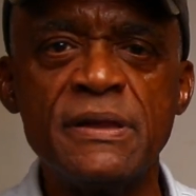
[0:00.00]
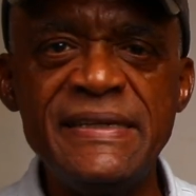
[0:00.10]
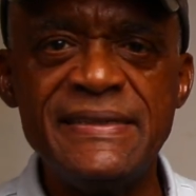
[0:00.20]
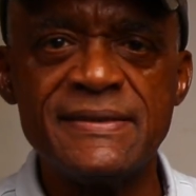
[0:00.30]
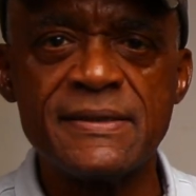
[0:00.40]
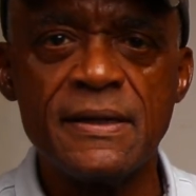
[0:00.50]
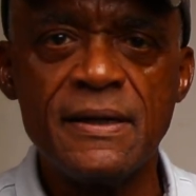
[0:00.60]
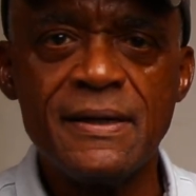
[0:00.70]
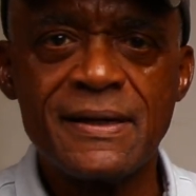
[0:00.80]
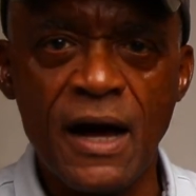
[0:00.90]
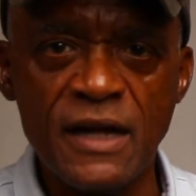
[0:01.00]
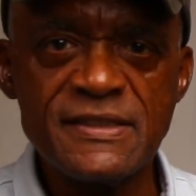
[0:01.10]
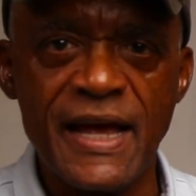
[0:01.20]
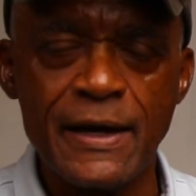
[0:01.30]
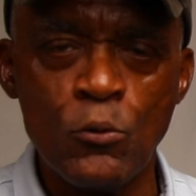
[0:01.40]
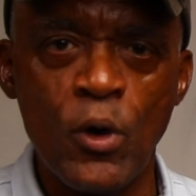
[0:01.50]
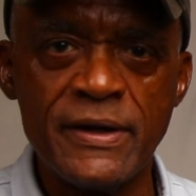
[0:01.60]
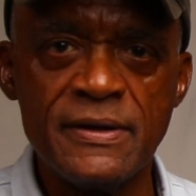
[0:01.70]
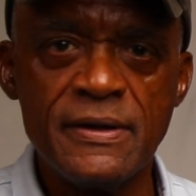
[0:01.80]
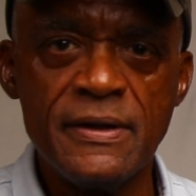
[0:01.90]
please contact one.